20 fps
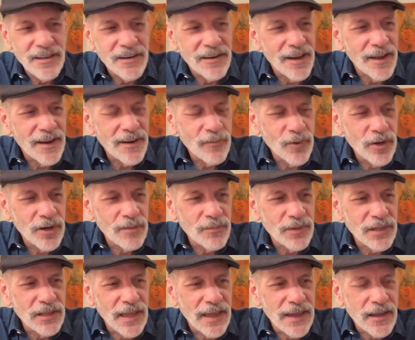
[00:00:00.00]
you know, I don't want to
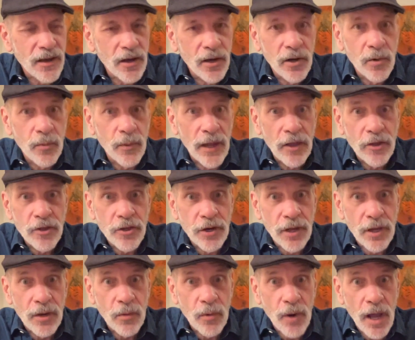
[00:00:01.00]
be like, oh well, you
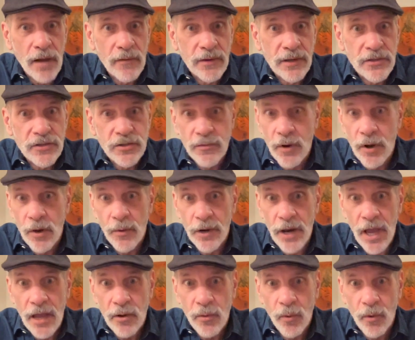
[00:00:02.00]
know, I read Thoreau
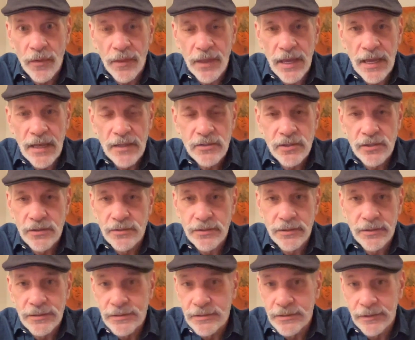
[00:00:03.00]
and I know all the answers
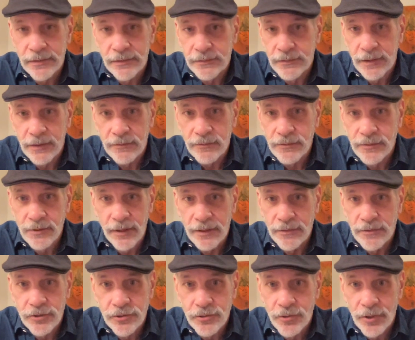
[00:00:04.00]
because I, I,
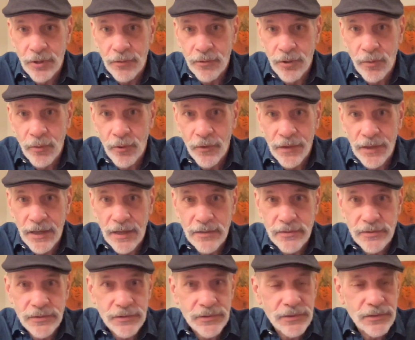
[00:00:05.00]
I sure don't know all the
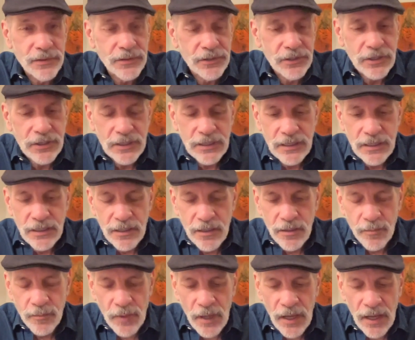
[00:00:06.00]
answers.
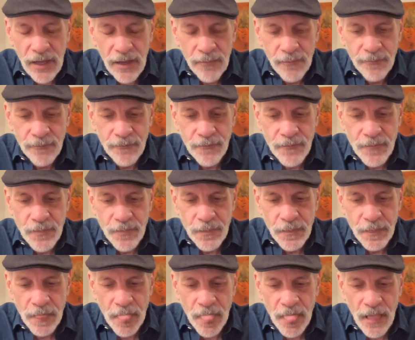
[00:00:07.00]
Um,
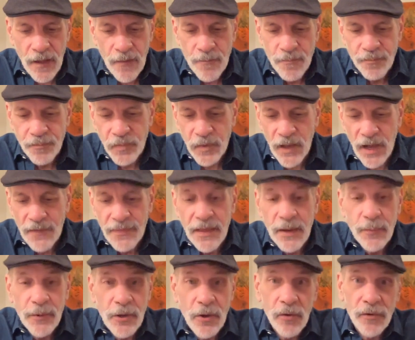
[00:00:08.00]
I
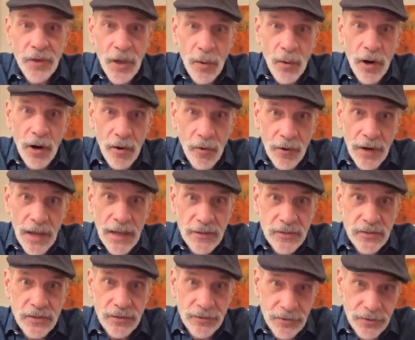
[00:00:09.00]
think we all know our own
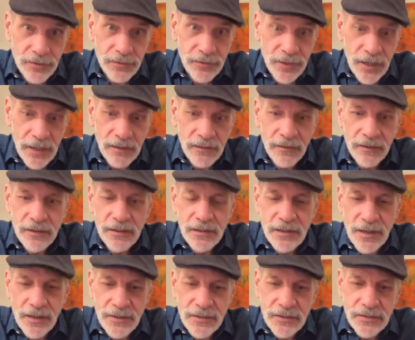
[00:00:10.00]
answers, right?
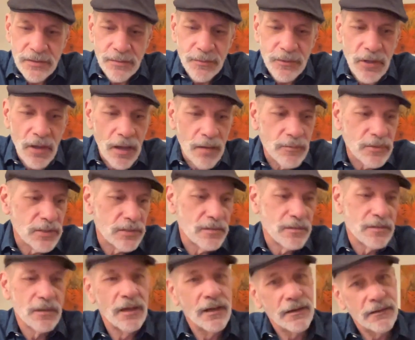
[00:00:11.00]
So sometimes
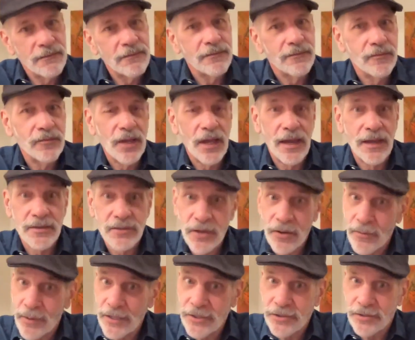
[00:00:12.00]
it's like I
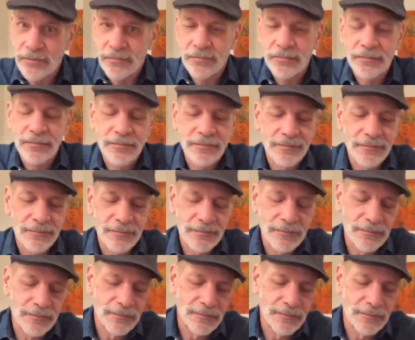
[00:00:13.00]
ask a question. All